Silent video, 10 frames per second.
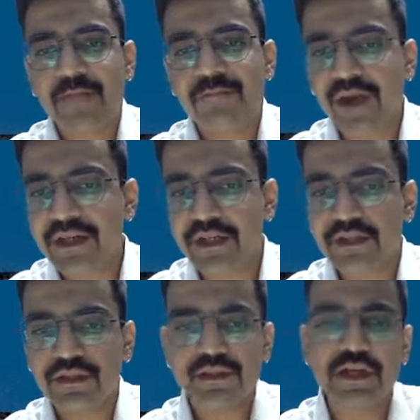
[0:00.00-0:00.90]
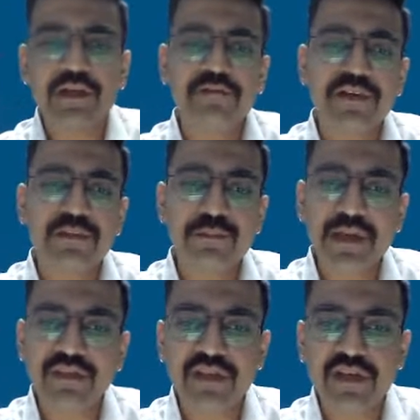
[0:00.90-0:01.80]
factor that affects
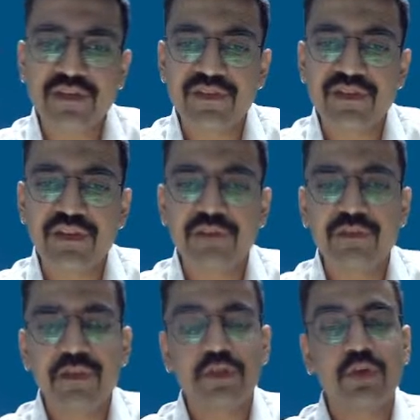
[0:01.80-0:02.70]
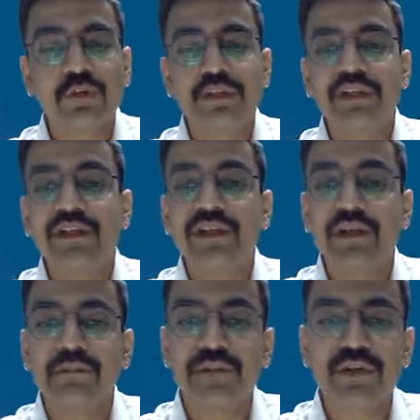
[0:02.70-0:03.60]
price elasticity of demand could be the
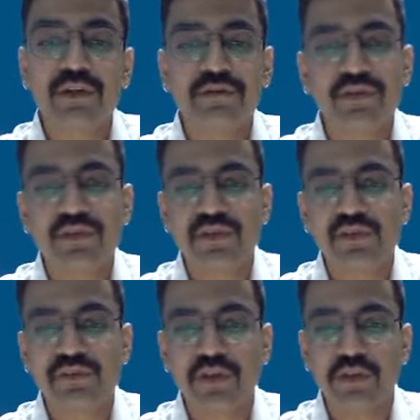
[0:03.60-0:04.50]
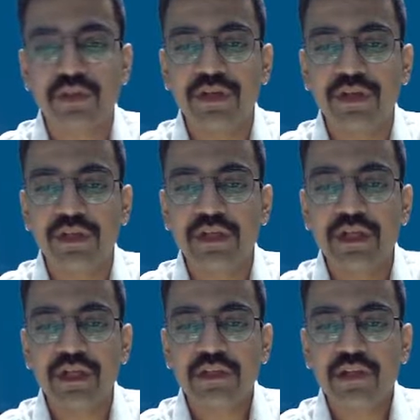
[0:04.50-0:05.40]
number of uses of the commodity.
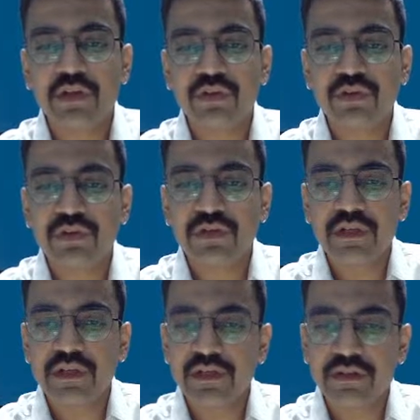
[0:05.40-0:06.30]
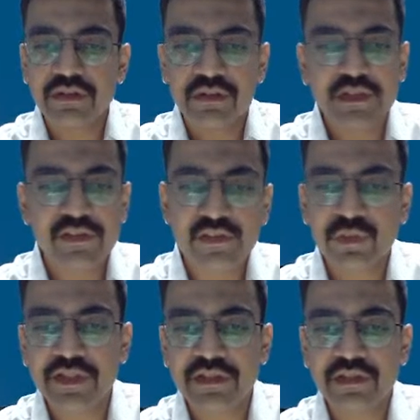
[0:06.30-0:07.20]
Now, let us
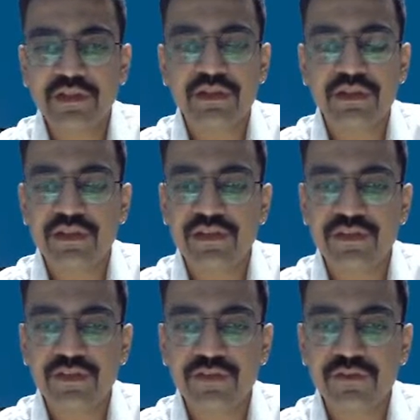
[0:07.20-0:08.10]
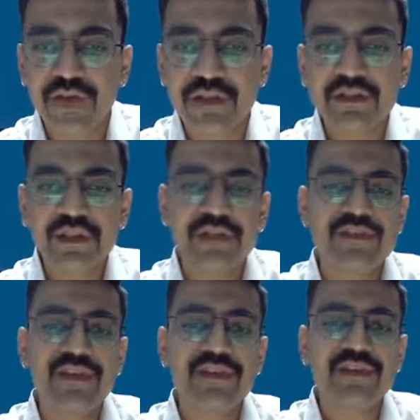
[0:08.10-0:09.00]
look at this factor. It
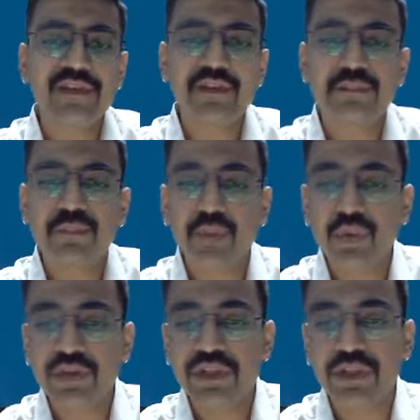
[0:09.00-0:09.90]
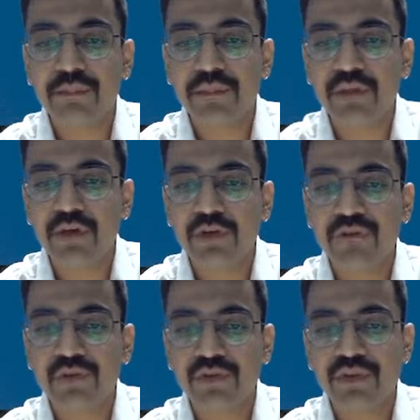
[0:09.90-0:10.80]
says that the more the number of
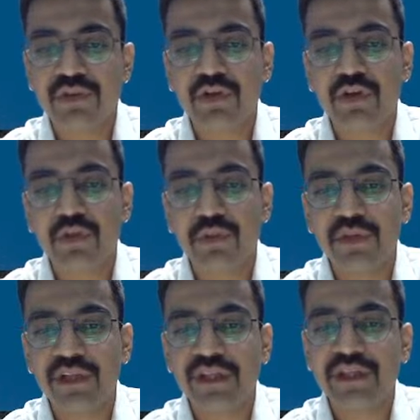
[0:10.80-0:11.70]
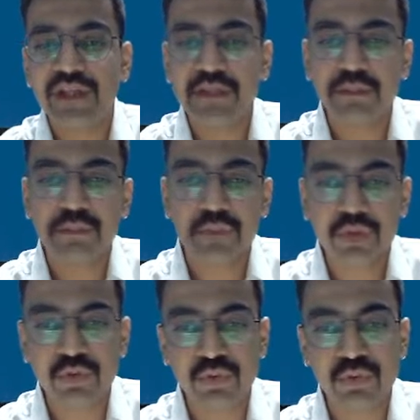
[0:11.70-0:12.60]
uses a commodity can be
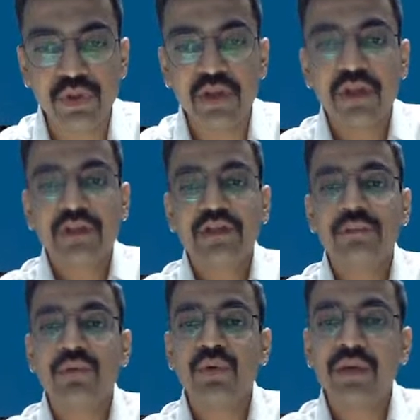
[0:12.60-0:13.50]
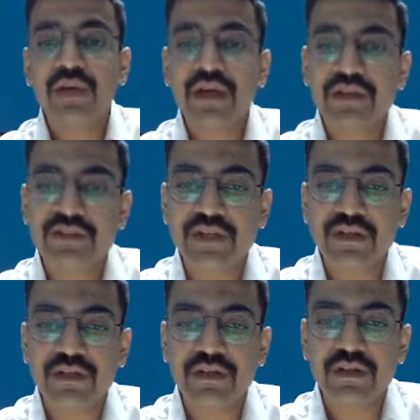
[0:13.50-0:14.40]
put to, the more
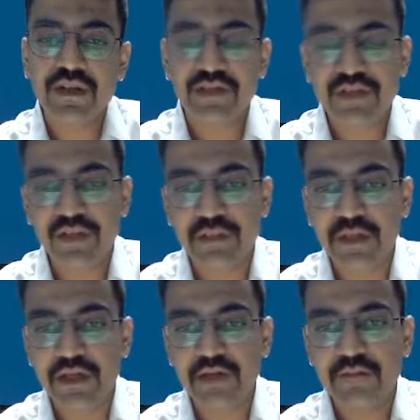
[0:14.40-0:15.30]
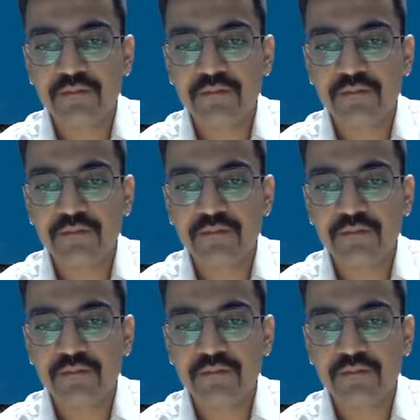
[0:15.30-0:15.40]
elastic is the demand,